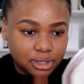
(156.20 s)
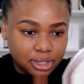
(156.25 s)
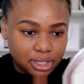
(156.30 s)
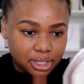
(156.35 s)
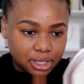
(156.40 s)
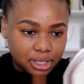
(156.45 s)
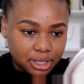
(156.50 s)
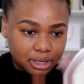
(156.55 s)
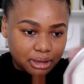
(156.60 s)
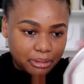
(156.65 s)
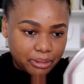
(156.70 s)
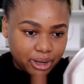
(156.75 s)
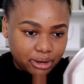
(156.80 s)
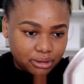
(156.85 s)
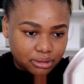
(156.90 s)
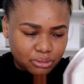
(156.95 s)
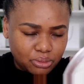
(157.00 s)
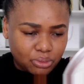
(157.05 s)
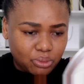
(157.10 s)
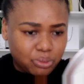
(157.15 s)
thinking
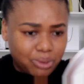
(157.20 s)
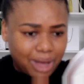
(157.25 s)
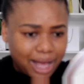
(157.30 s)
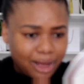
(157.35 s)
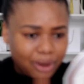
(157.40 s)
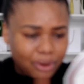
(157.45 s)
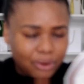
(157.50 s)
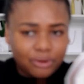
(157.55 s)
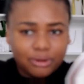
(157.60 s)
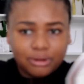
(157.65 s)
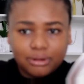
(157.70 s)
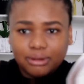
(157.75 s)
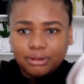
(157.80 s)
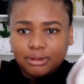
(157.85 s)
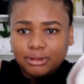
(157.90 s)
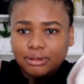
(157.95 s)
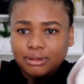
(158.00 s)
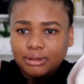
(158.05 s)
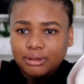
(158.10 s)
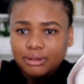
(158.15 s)
about, wow,
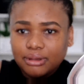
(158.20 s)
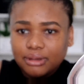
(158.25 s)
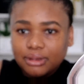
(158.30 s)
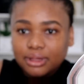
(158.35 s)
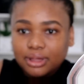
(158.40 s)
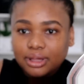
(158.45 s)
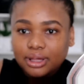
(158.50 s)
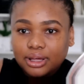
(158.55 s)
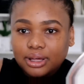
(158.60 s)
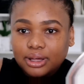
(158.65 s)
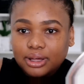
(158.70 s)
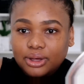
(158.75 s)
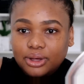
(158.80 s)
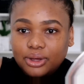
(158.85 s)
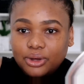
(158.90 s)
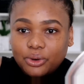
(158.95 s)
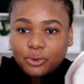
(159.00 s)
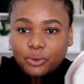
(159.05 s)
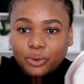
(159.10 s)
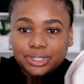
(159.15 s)

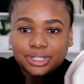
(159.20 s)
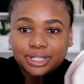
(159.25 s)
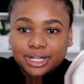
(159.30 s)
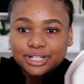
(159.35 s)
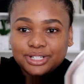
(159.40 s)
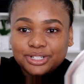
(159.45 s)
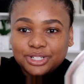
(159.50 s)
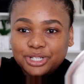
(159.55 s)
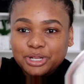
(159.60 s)
what did I do